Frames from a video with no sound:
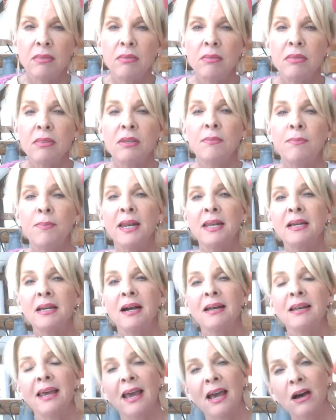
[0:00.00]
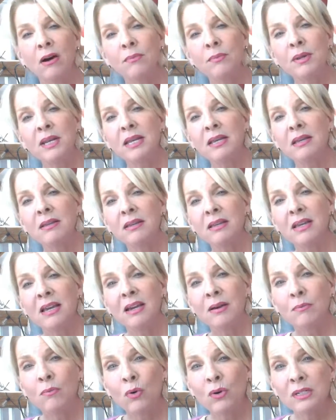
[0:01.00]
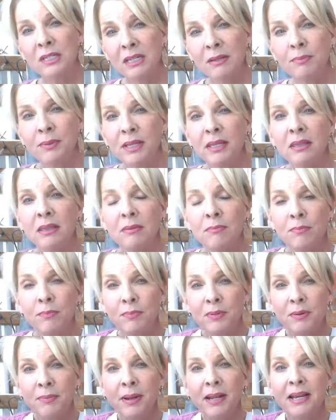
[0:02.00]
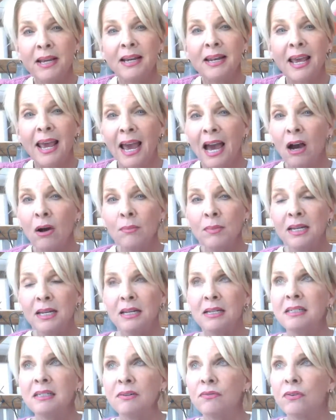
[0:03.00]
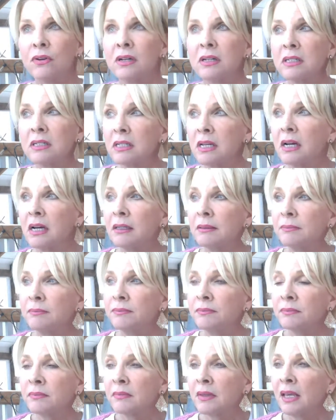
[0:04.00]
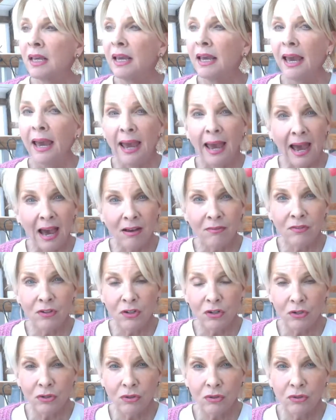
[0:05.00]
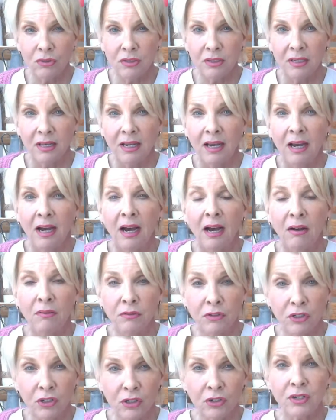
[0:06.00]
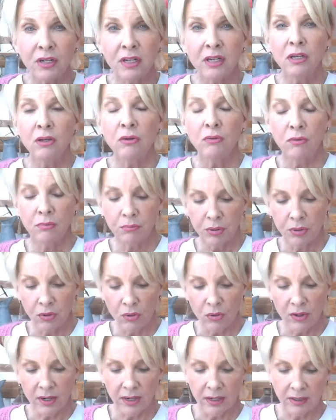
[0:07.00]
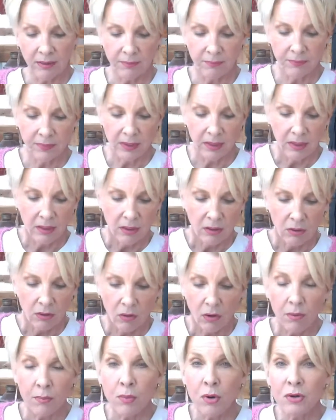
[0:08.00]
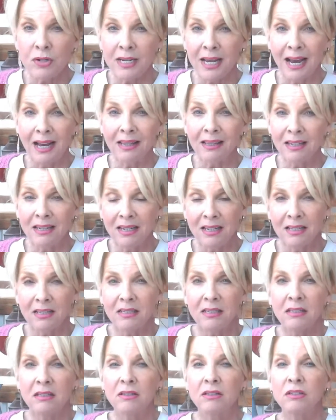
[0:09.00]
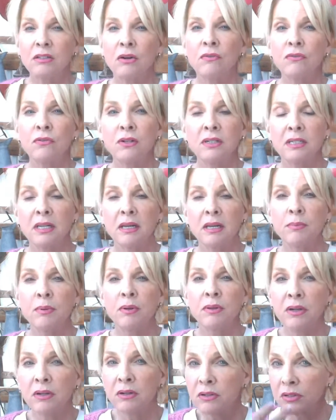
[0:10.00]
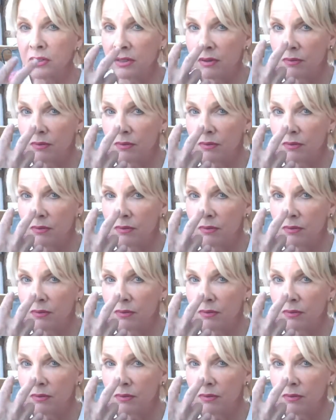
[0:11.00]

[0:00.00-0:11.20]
depending on how many, more deeply, depending on how many different avenues of learning you employ or modalities? So, for example, there's the